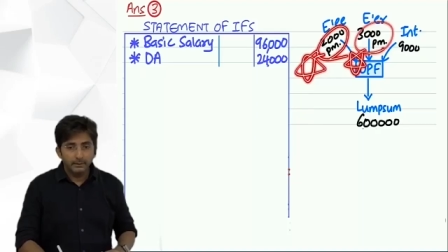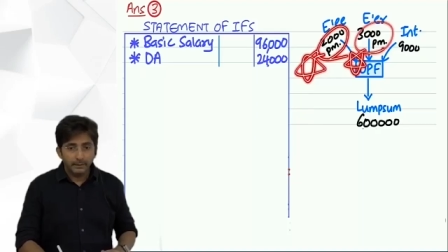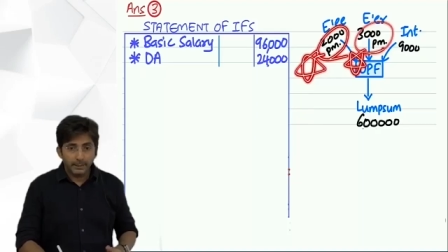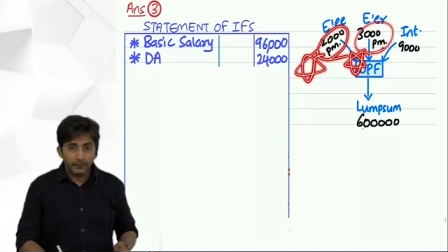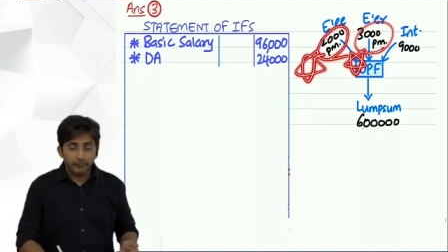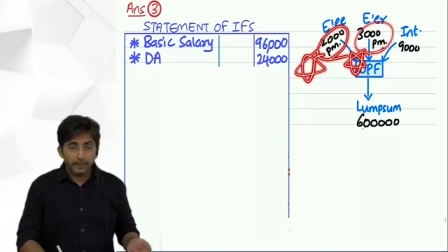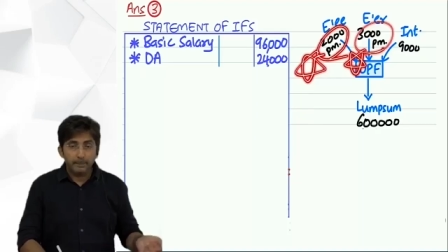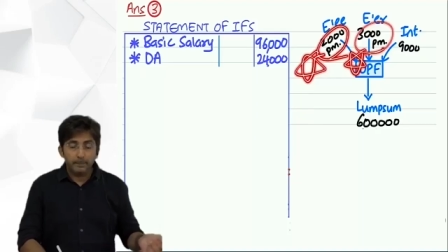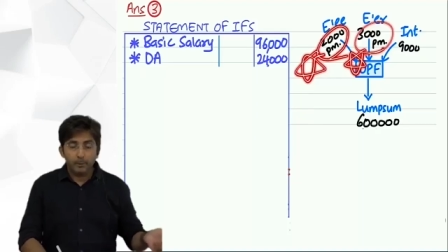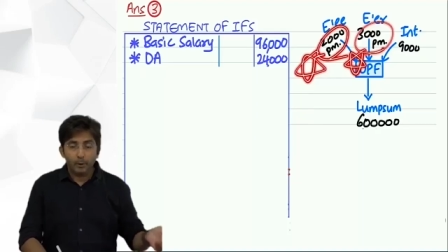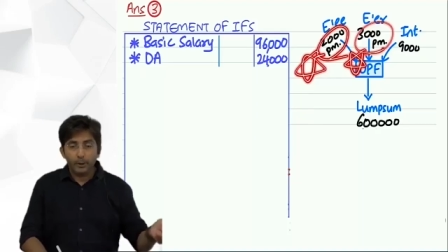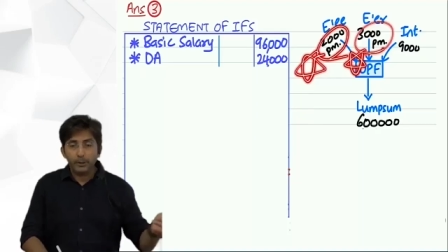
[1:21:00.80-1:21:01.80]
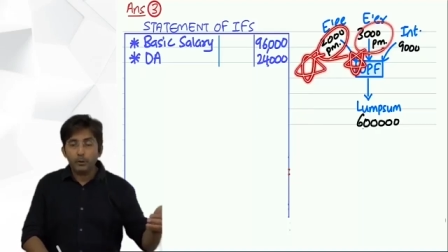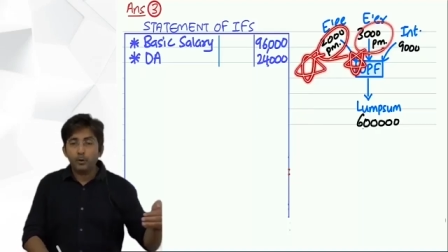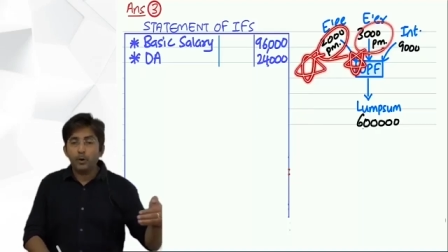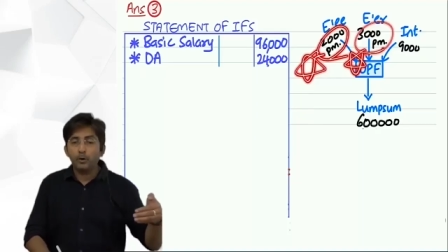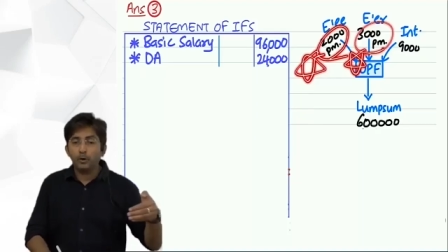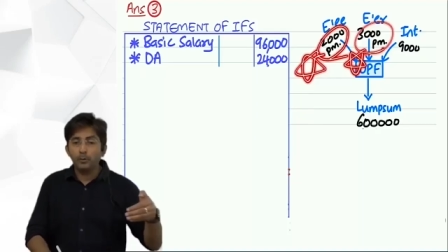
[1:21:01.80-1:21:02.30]
If employee
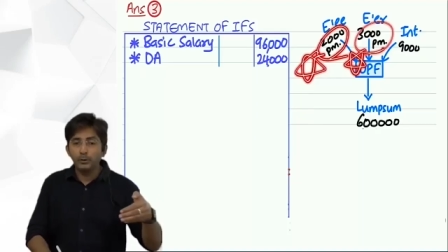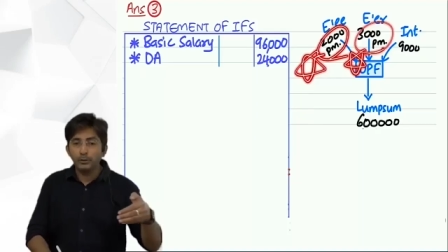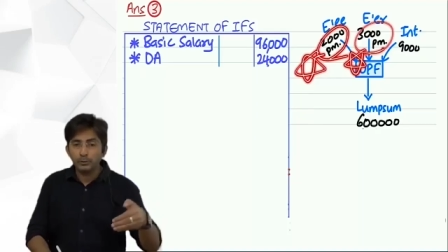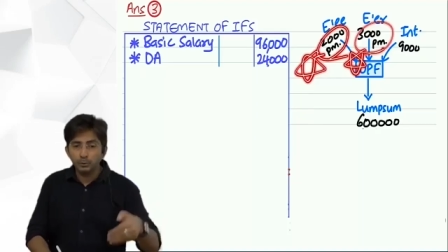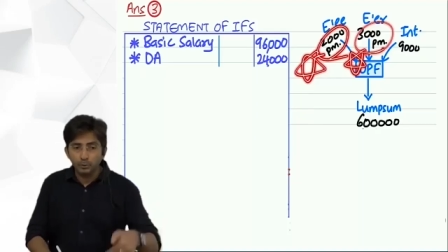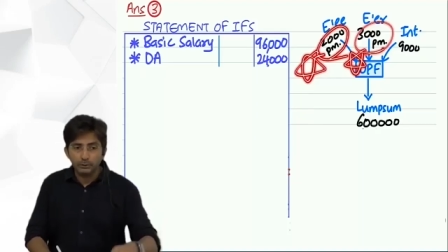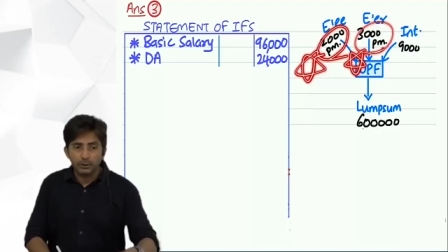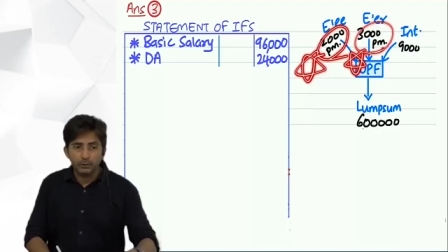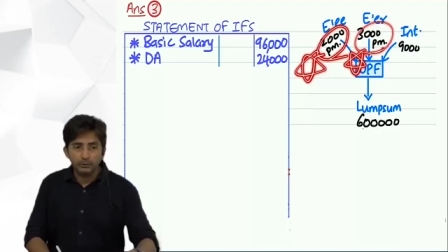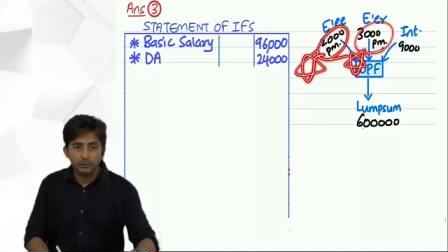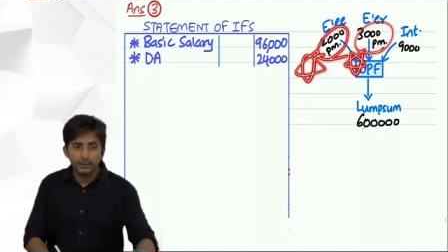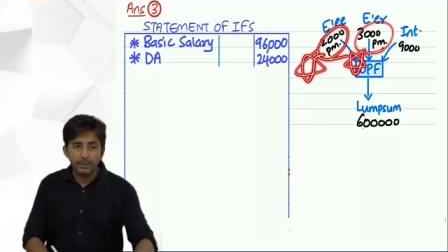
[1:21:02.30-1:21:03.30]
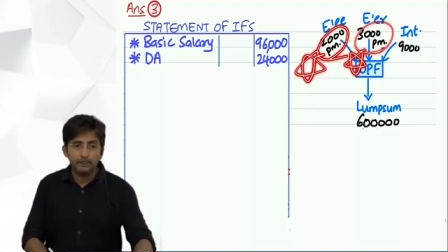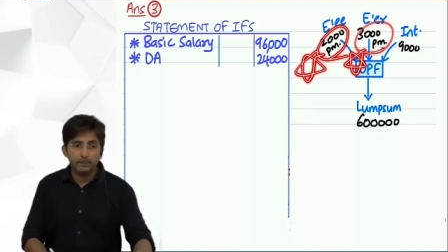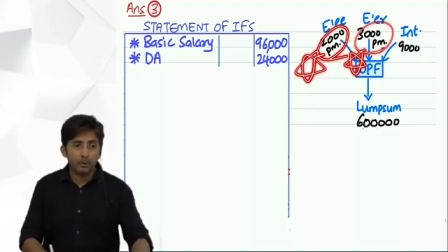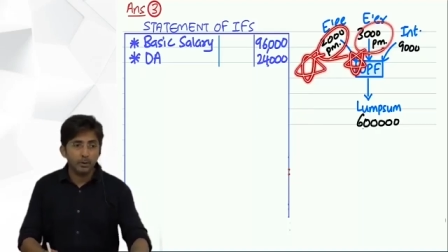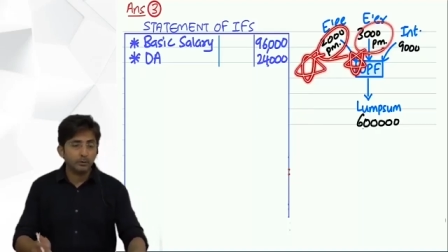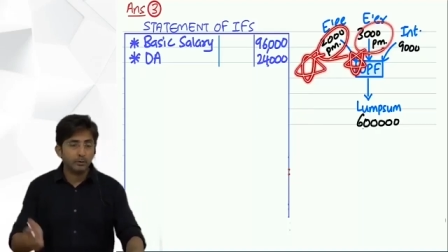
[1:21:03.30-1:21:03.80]
contributes 2,000,
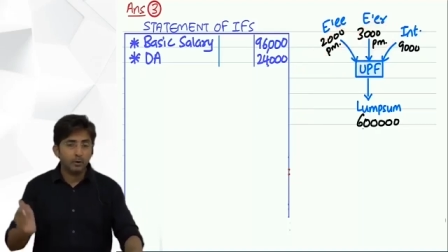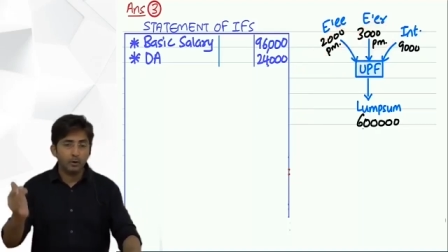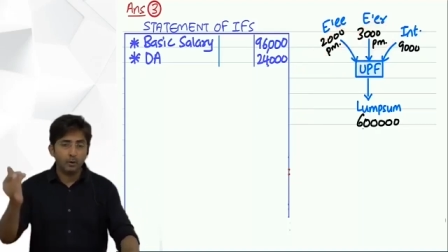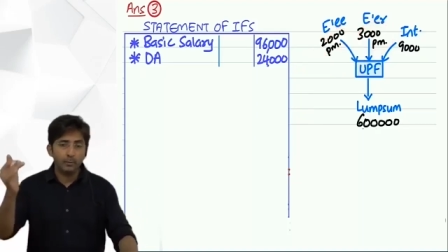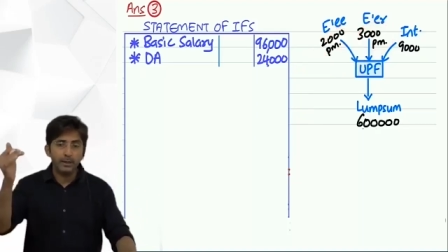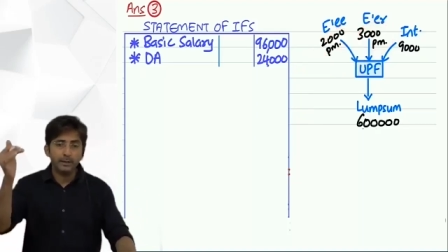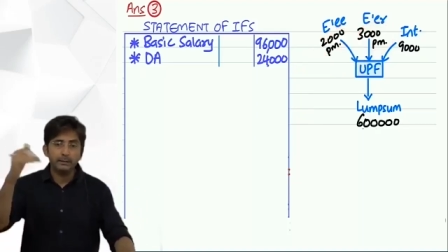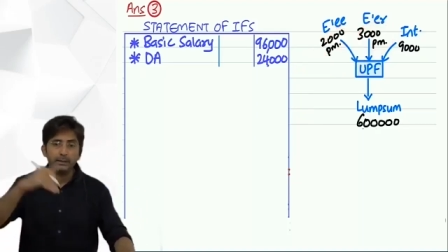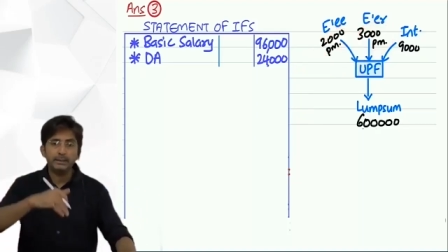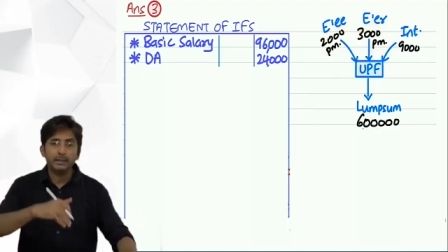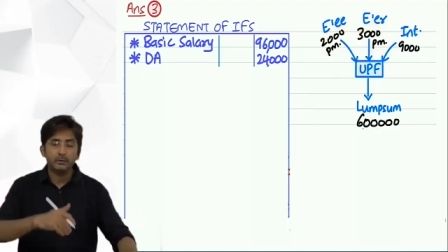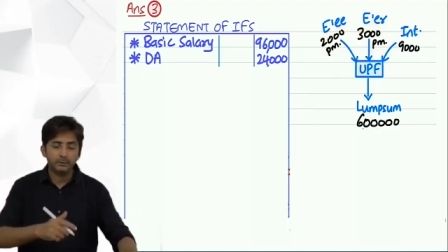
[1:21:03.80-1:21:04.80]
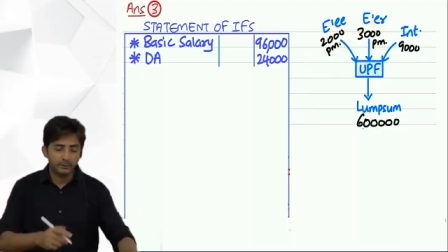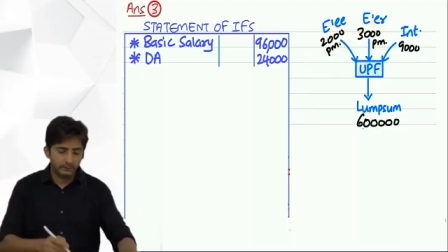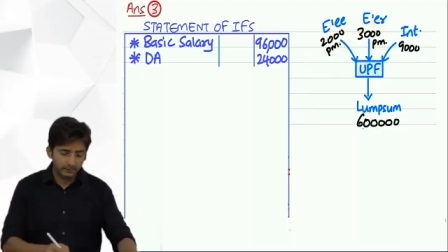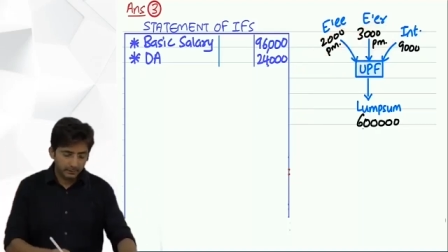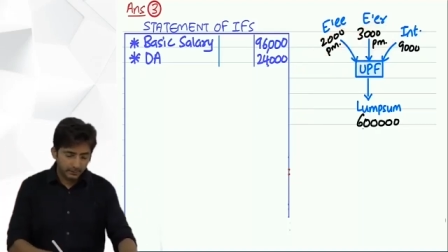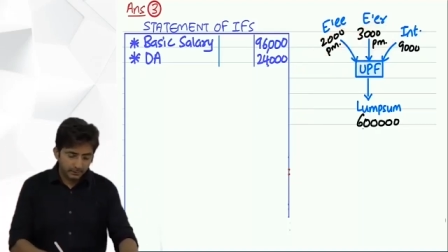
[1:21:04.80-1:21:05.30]
employer is contributing 3,000.